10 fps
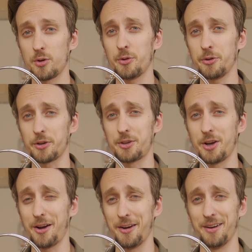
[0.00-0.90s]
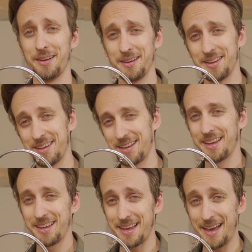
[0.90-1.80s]
a hole in your guitar.
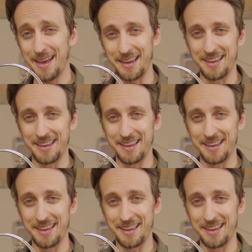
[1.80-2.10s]
Yay.